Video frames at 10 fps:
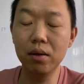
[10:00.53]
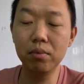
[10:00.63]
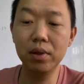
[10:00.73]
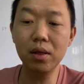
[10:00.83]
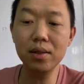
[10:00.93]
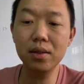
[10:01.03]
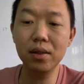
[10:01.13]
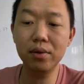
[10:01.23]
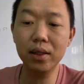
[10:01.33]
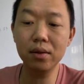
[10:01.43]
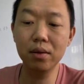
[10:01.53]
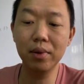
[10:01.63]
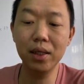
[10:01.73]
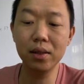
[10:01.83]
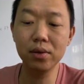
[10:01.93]
and because it's attracted to the
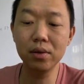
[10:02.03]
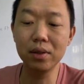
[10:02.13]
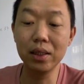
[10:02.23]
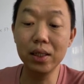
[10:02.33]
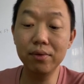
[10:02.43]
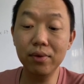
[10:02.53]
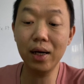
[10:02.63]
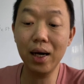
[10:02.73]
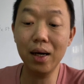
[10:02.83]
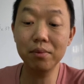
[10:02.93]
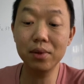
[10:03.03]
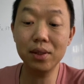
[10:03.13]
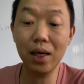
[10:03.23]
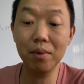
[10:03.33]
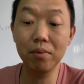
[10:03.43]
magnet it's going to lift up
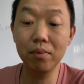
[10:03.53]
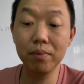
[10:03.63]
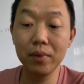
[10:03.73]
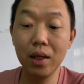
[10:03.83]
some